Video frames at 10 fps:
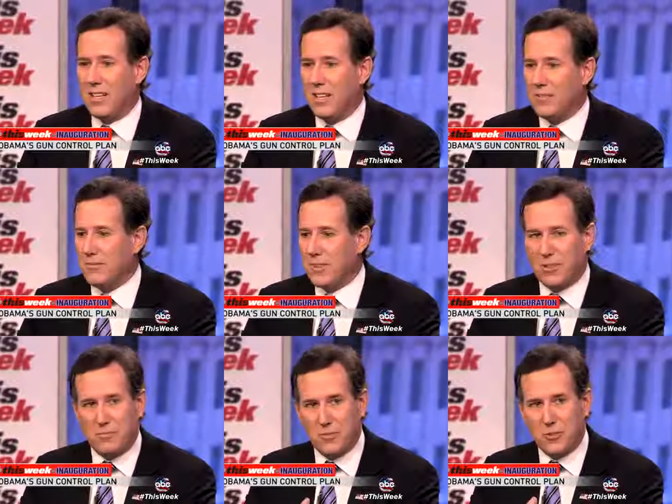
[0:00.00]
uh, you
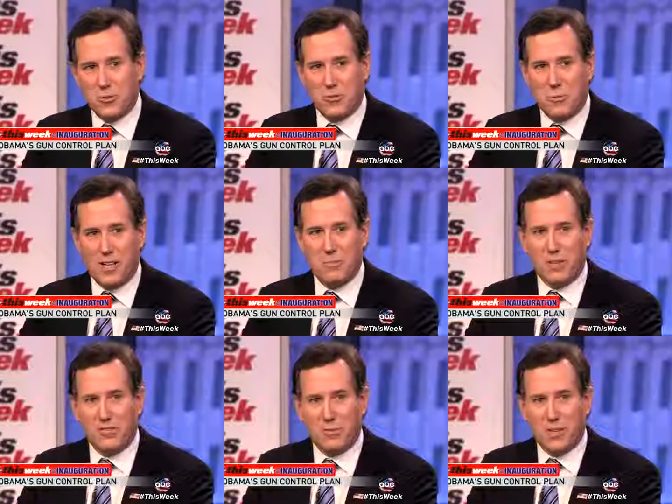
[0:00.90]
know, George reminded
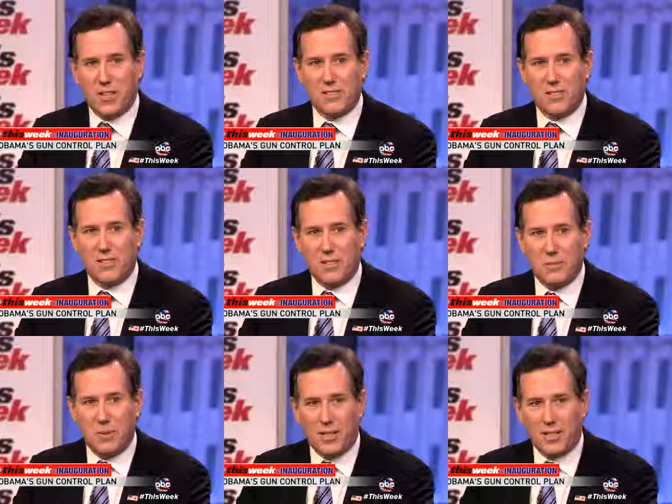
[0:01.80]
me of something I said to
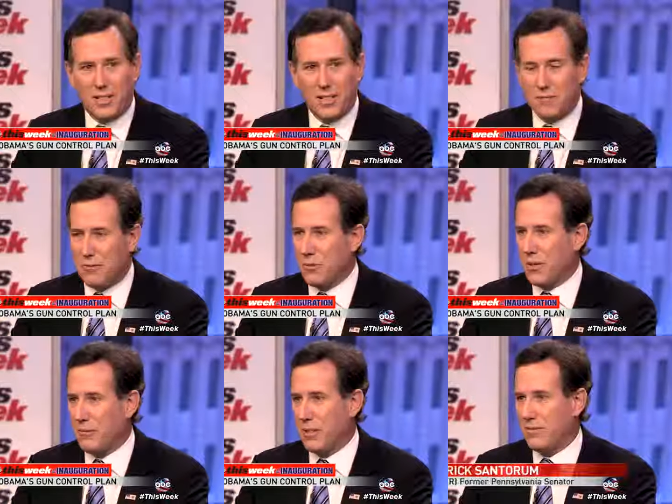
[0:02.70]
him back in 94
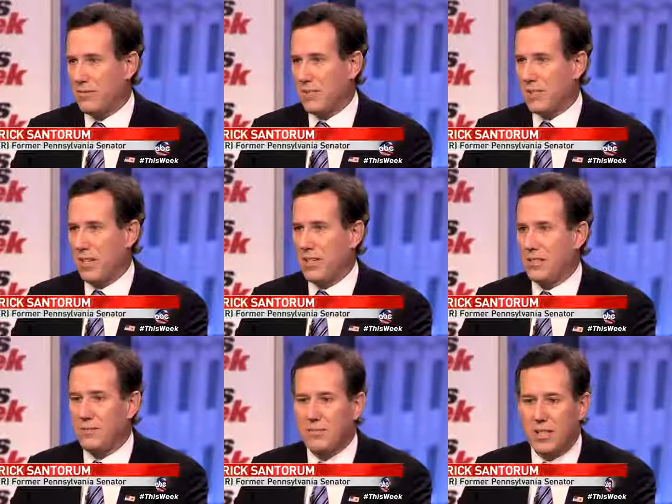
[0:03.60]
when I ran for the
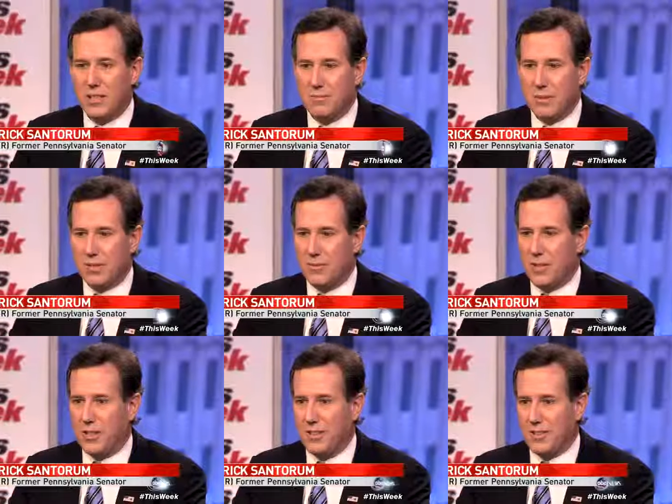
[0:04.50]
Senate in, in Pennsylvania.